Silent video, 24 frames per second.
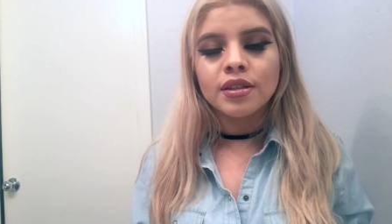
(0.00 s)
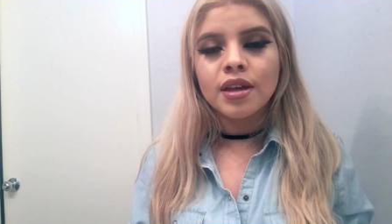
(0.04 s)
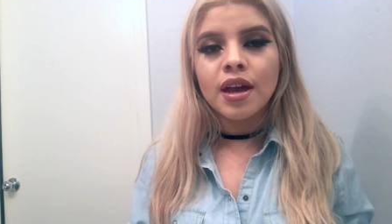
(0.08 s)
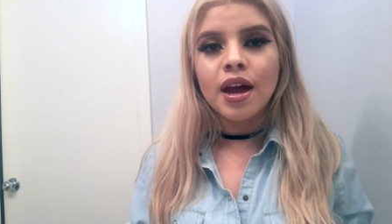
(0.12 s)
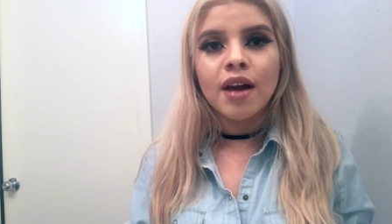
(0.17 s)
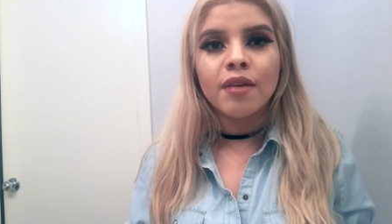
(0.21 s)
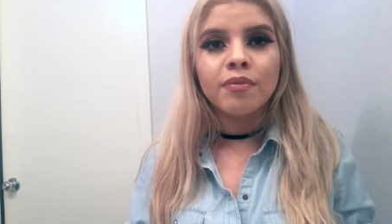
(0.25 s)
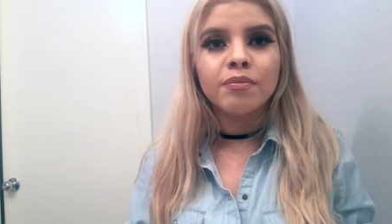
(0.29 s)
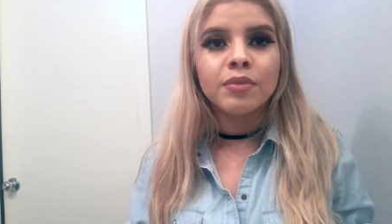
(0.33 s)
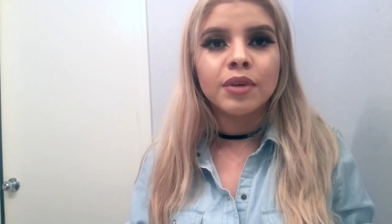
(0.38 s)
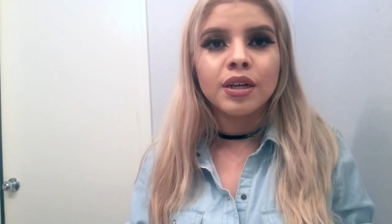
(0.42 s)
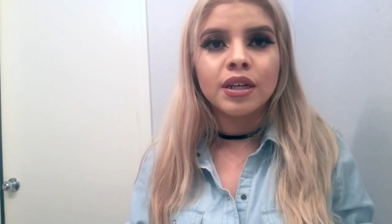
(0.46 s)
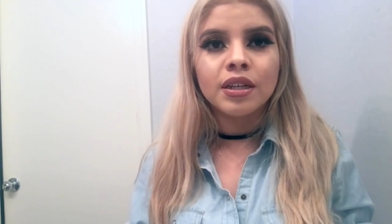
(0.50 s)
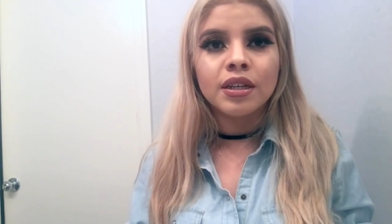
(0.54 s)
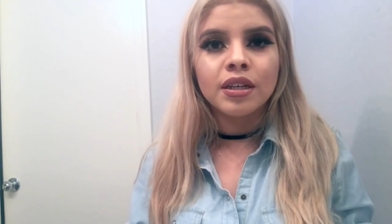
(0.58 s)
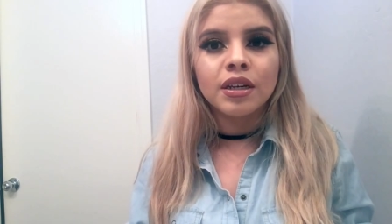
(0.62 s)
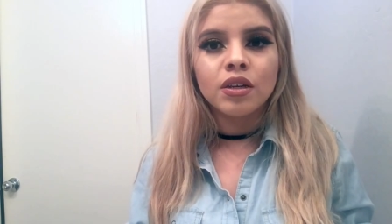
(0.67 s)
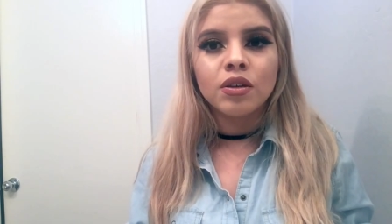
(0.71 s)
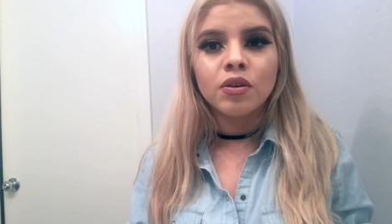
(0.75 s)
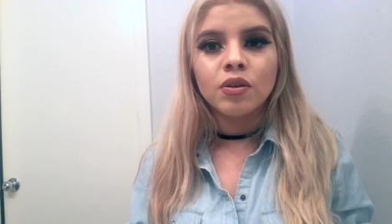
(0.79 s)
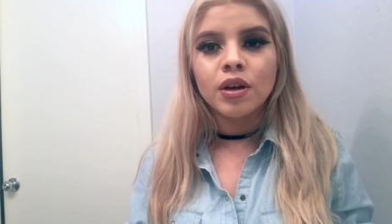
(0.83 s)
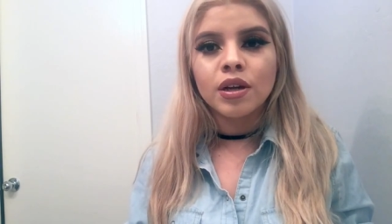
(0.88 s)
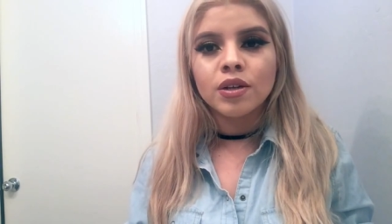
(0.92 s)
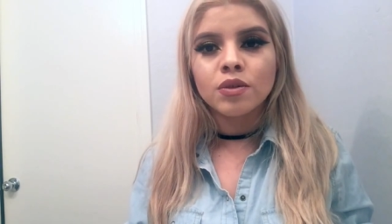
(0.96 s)
have money
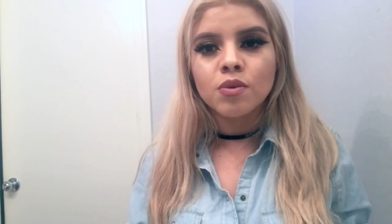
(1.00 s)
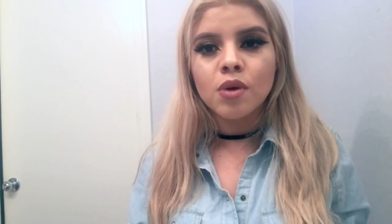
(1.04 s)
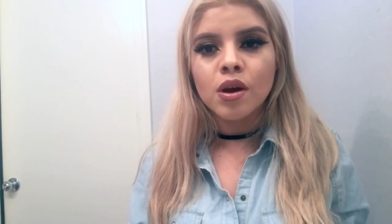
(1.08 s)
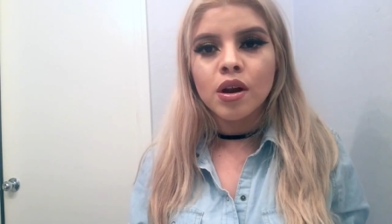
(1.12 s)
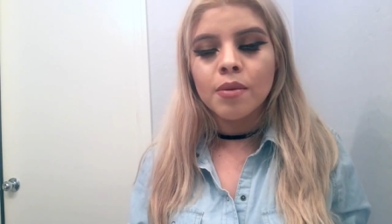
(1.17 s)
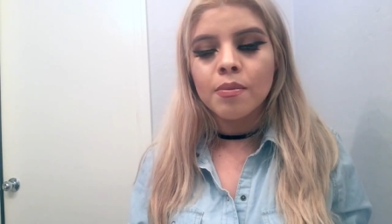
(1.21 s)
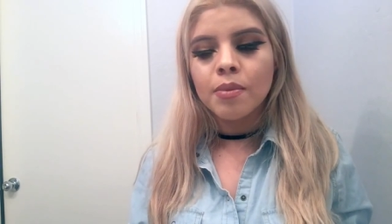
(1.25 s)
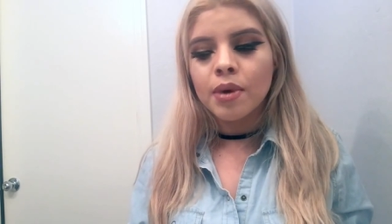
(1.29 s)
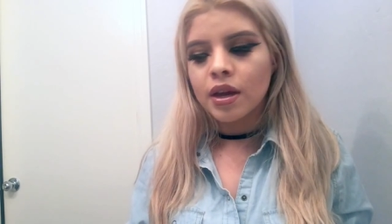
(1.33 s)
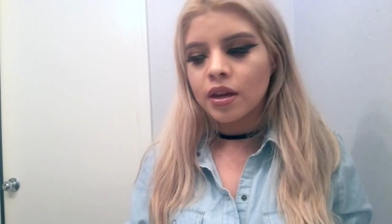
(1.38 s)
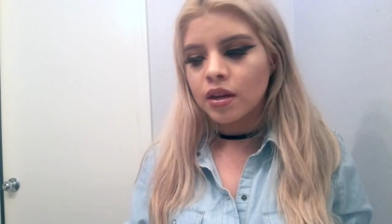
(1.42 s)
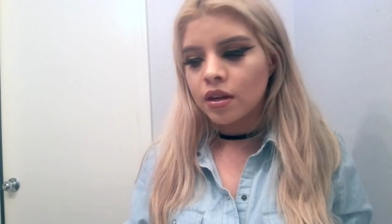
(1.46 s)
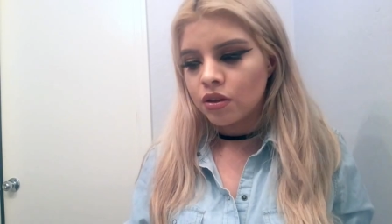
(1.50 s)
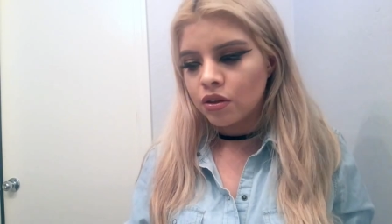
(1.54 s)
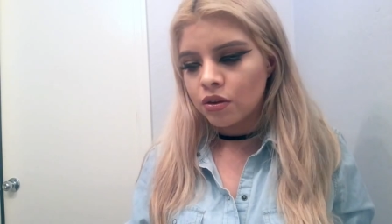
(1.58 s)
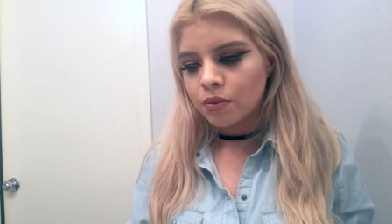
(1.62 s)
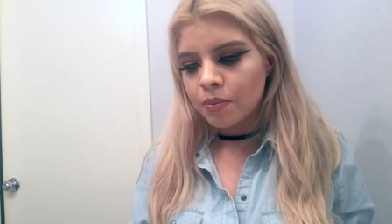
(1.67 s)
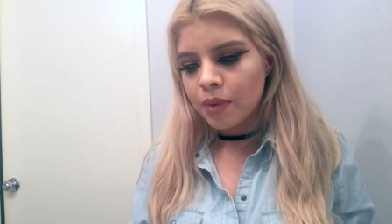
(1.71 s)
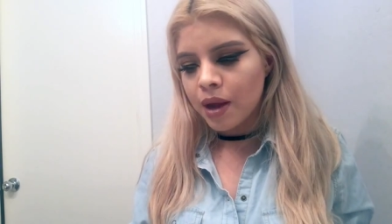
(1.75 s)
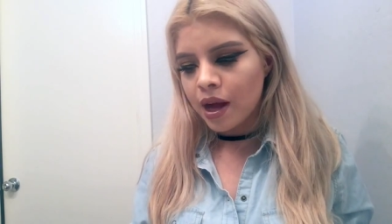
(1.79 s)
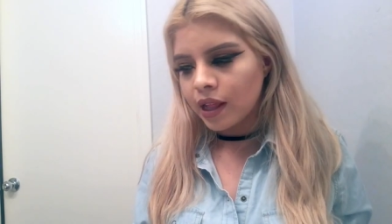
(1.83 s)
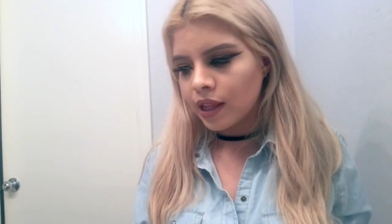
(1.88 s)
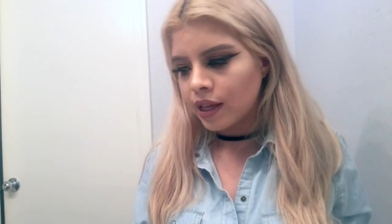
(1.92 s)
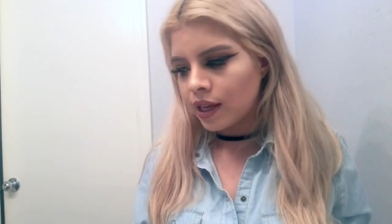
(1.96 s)
and you guys want to buy another
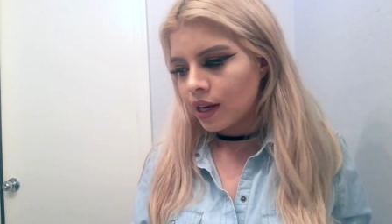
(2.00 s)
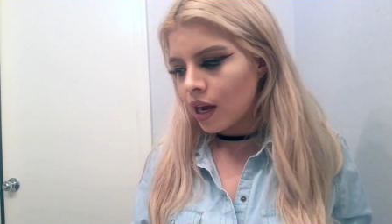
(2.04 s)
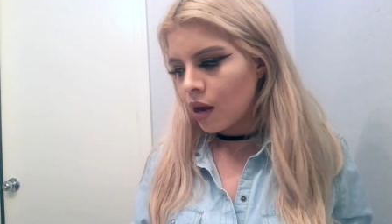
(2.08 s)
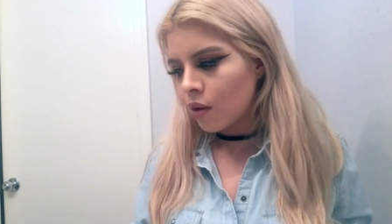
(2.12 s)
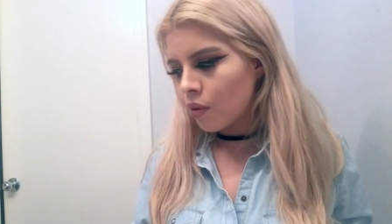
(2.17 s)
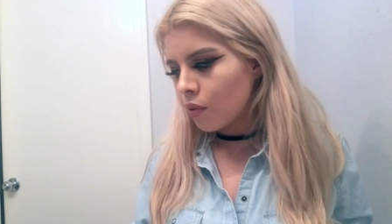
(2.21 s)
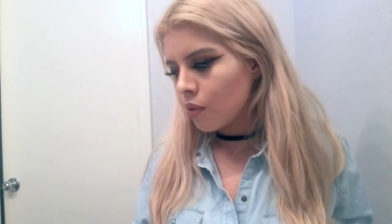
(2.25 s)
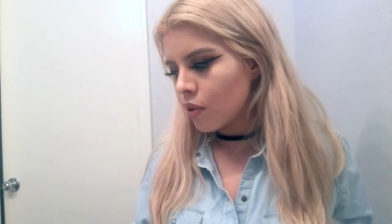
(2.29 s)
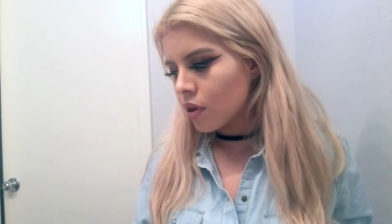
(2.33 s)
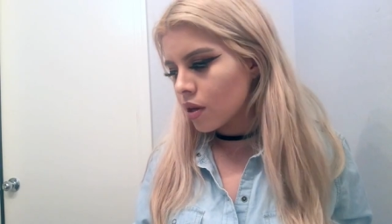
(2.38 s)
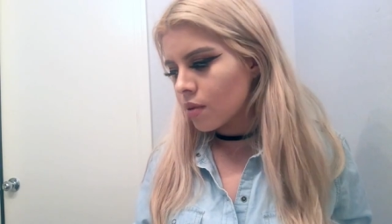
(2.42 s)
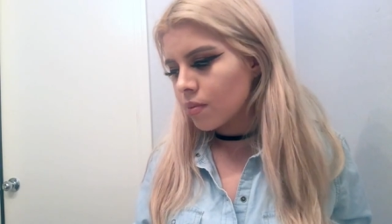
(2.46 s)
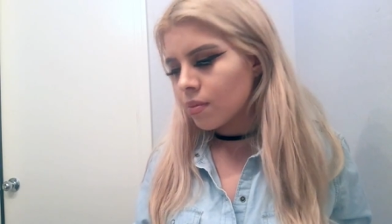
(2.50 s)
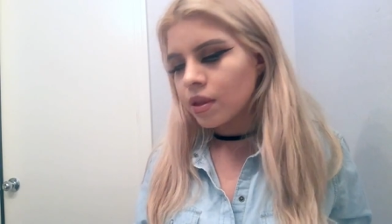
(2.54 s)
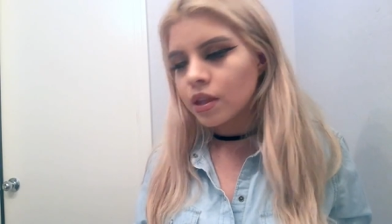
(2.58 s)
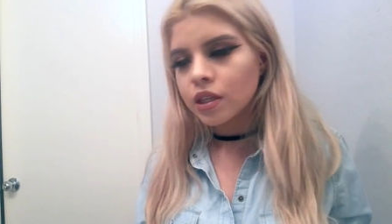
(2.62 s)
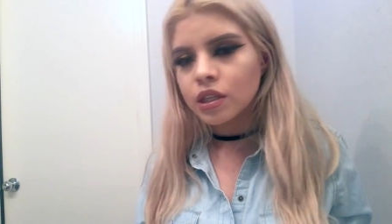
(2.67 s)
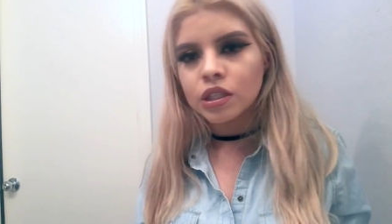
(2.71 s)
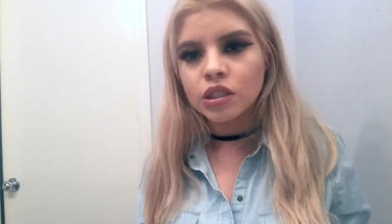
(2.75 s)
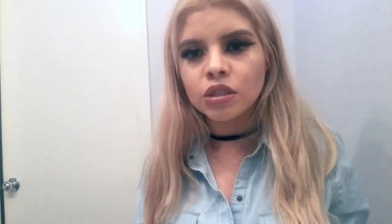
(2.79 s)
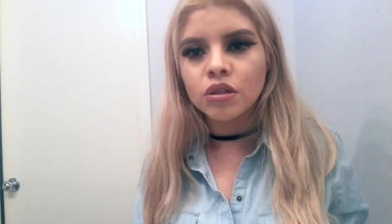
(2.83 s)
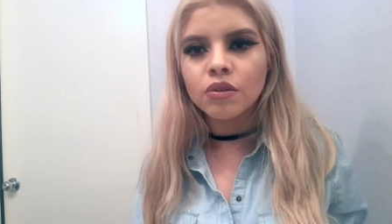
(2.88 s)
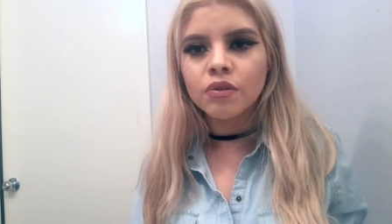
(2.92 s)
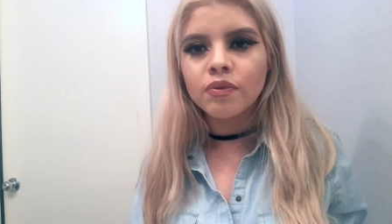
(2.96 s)
palette, I would recommend the
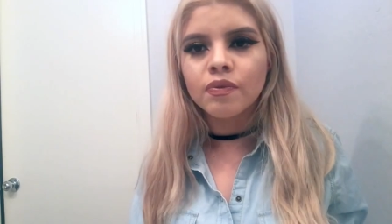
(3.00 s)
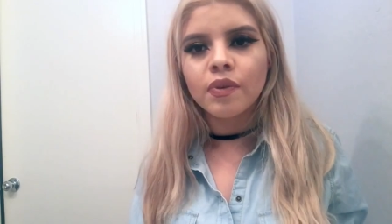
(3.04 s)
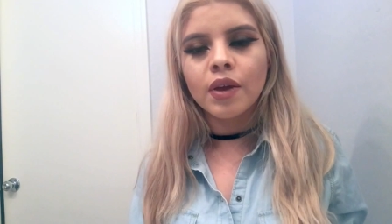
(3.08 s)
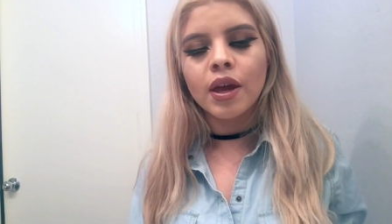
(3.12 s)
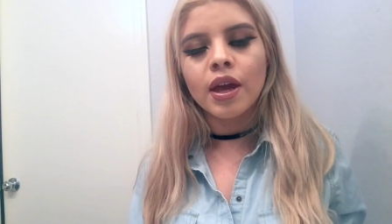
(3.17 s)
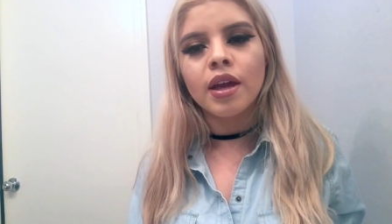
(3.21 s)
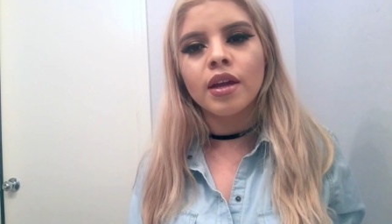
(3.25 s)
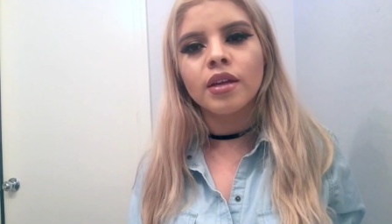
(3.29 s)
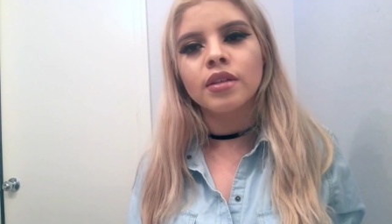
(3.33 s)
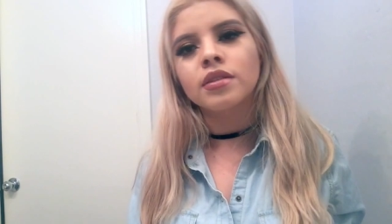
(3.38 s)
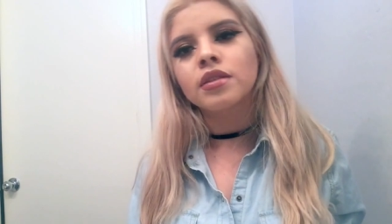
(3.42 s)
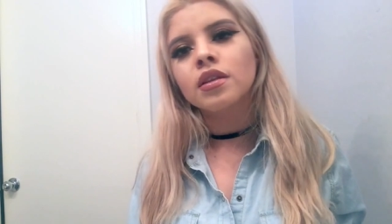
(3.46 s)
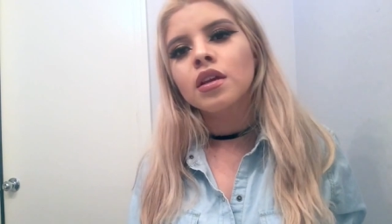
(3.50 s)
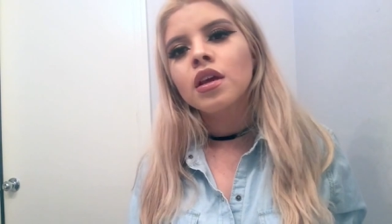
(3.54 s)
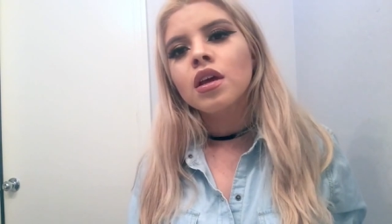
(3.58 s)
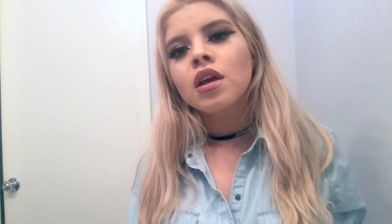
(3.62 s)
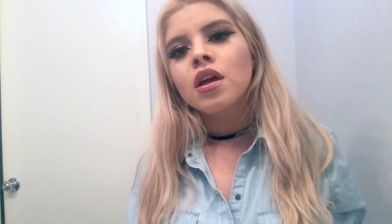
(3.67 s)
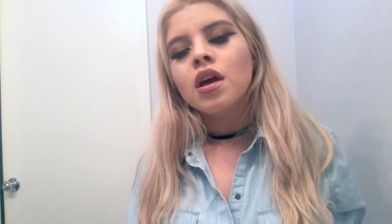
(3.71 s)
Too Faced.